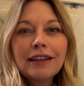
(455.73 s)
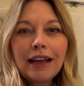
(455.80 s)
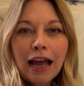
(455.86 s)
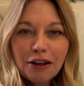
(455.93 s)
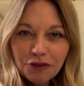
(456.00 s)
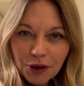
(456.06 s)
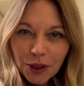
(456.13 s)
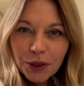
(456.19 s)

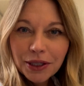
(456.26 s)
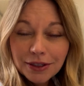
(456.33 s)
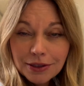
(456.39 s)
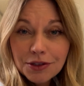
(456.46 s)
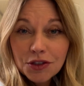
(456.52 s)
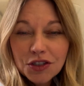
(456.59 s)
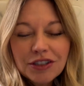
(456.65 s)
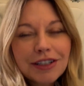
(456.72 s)
I followed his
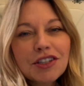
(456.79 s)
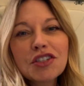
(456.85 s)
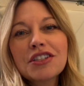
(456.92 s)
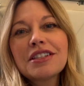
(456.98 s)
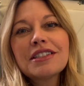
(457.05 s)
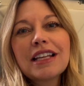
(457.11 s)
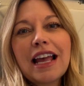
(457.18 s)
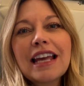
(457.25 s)

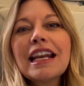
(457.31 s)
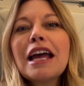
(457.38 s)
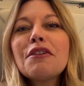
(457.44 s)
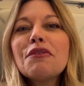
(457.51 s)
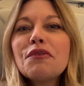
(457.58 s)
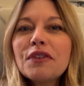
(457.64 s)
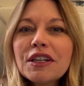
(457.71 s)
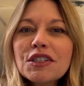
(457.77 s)
instructions and I
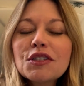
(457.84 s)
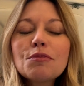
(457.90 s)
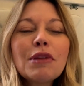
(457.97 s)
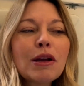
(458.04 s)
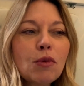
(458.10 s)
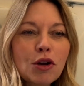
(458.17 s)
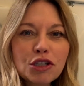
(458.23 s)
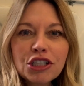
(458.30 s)
fixed
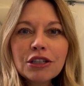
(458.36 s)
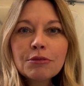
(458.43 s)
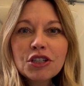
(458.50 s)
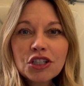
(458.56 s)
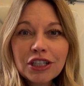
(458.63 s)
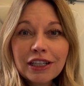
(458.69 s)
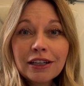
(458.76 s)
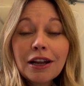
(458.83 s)
my washing
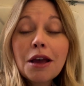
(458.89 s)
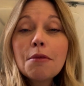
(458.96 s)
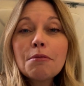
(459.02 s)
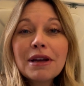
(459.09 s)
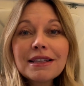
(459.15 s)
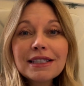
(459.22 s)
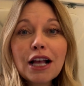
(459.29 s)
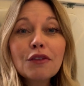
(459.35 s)
machine
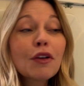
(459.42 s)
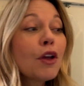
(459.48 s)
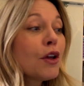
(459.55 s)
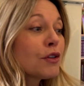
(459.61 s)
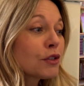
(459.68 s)
myself.